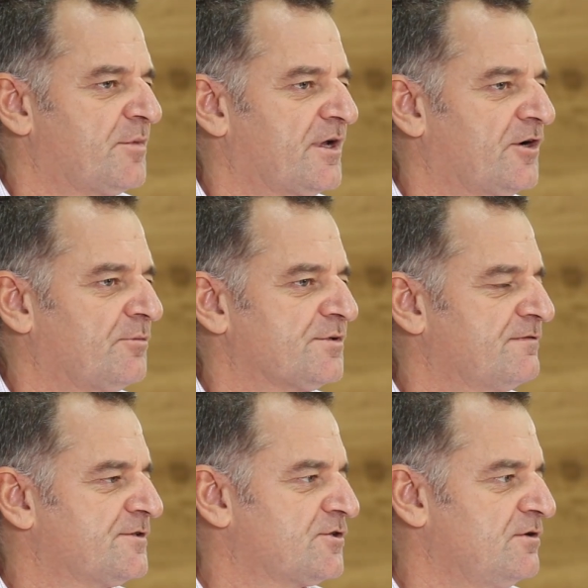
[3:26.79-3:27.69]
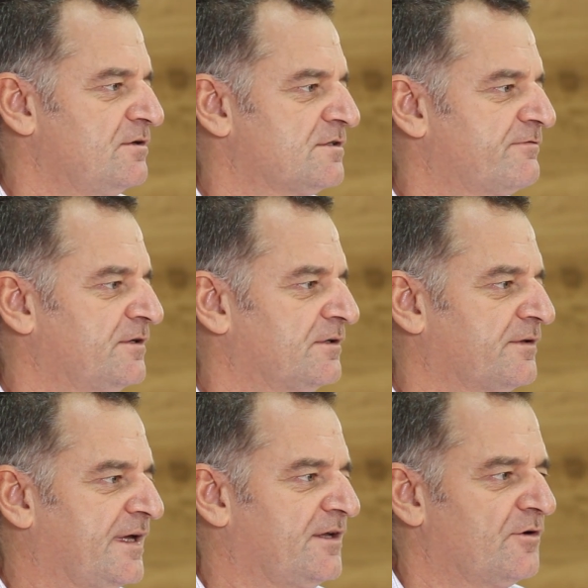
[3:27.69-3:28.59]
but it helps if students feel that
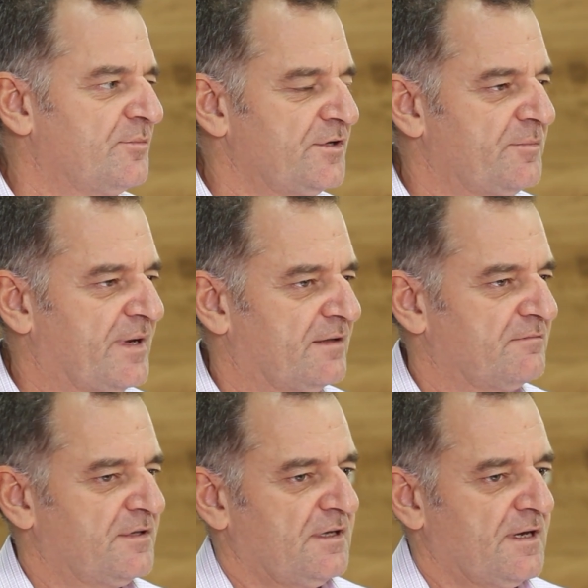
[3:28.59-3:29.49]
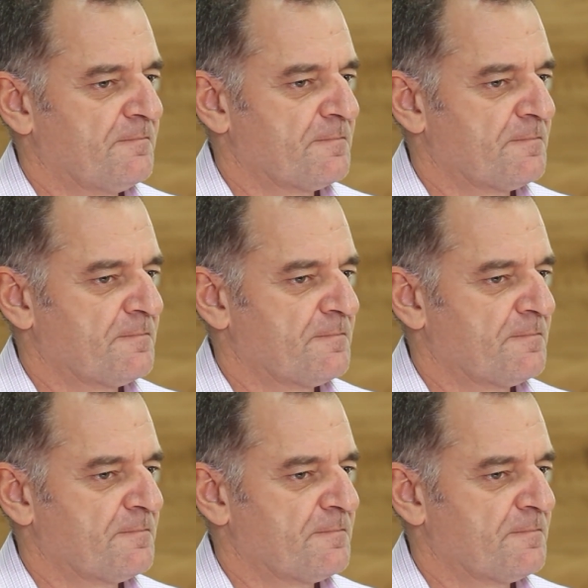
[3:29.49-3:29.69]
they know a bit about the